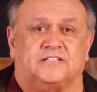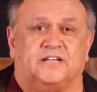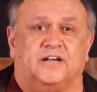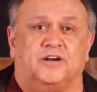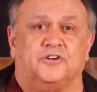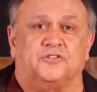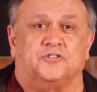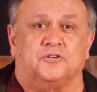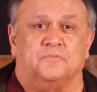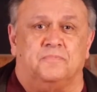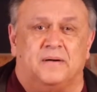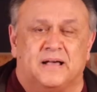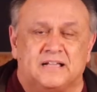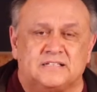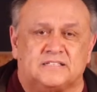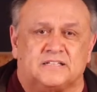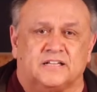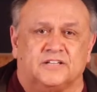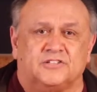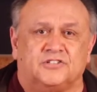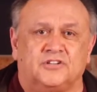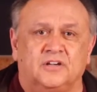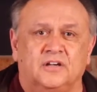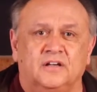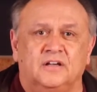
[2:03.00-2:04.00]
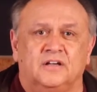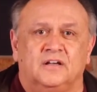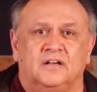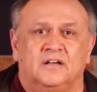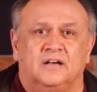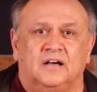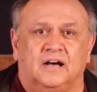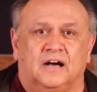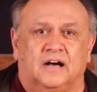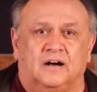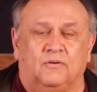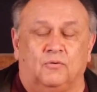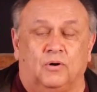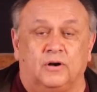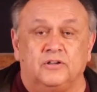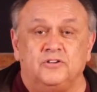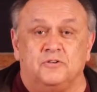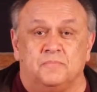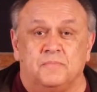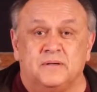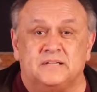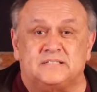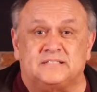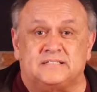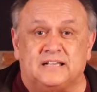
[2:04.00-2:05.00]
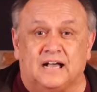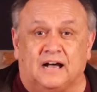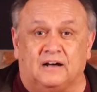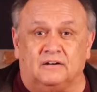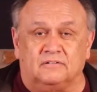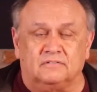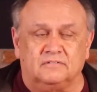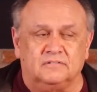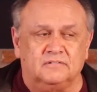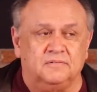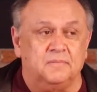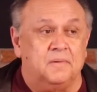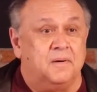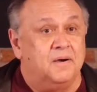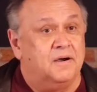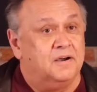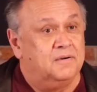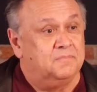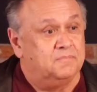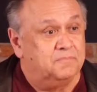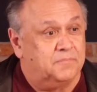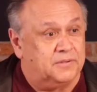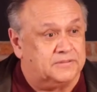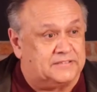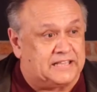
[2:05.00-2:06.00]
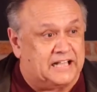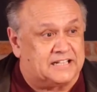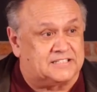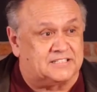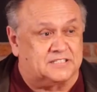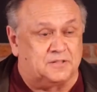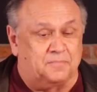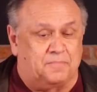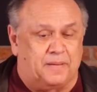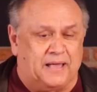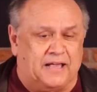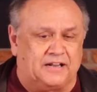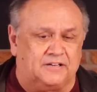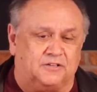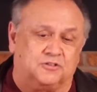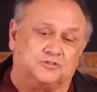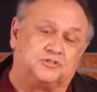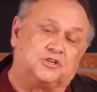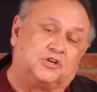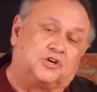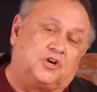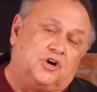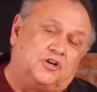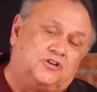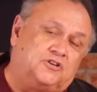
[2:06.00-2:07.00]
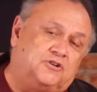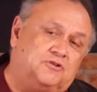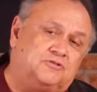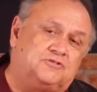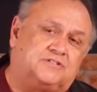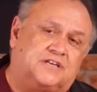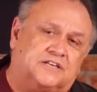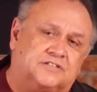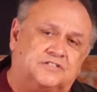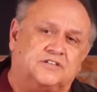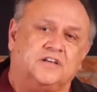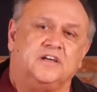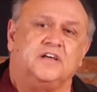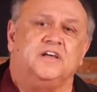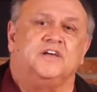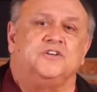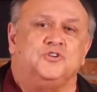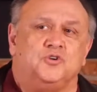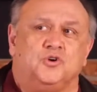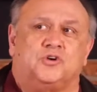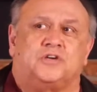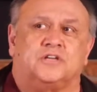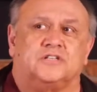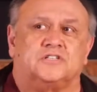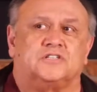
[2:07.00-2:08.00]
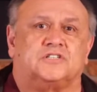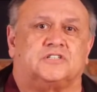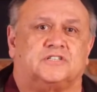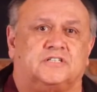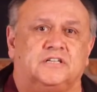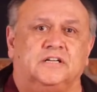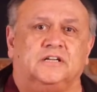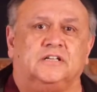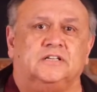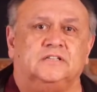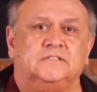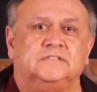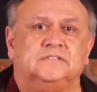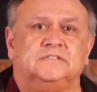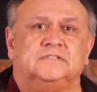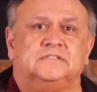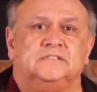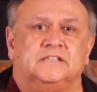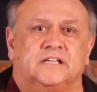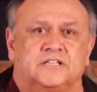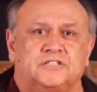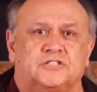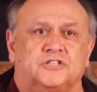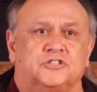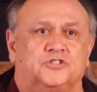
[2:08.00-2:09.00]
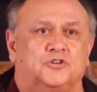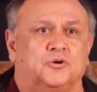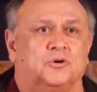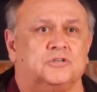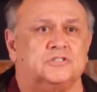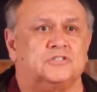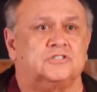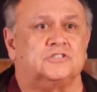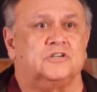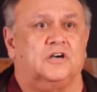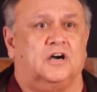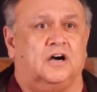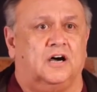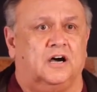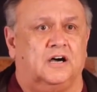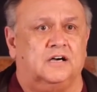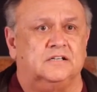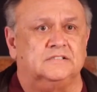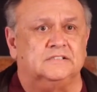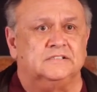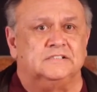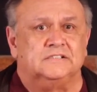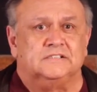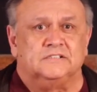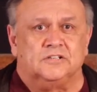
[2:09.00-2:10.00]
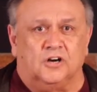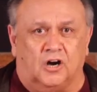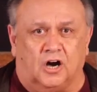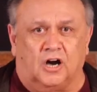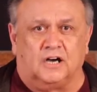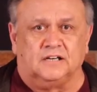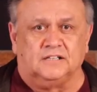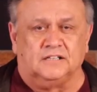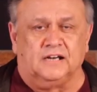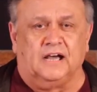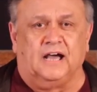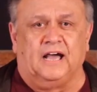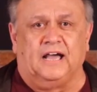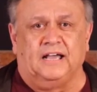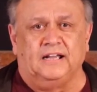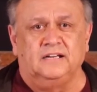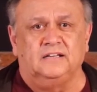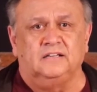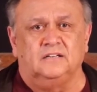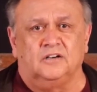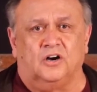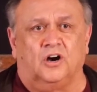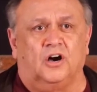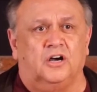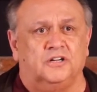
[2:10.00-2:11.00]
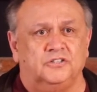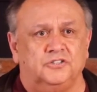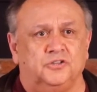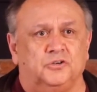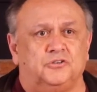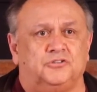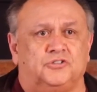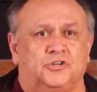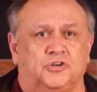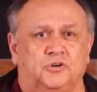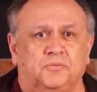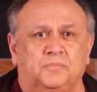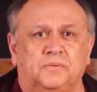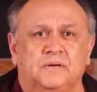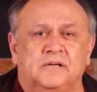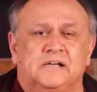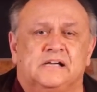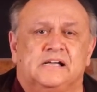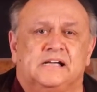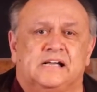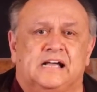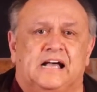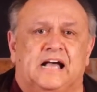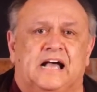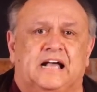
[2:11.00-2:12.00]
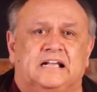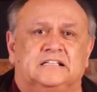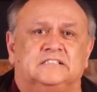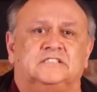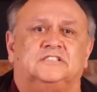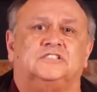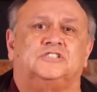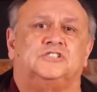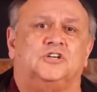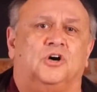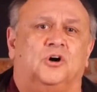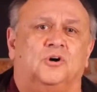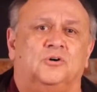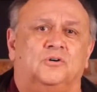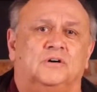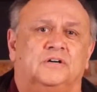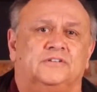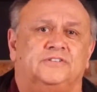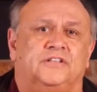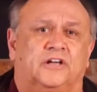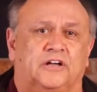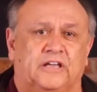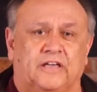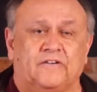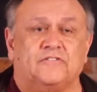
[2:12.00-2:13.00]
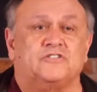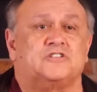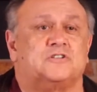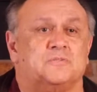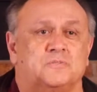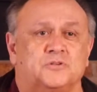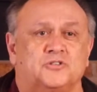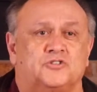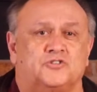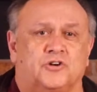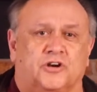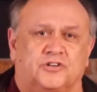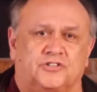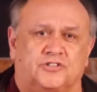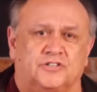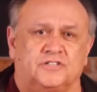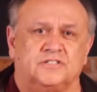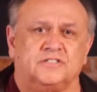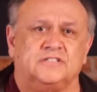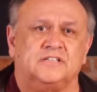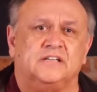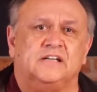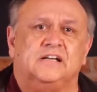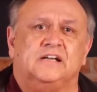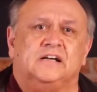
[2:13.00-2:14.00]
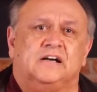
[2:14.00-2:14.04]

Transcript: to hear the message, well, you missed out. But that's the bad news. The good news is you can still listen to us online on YouTube. And so they'll give you some instructions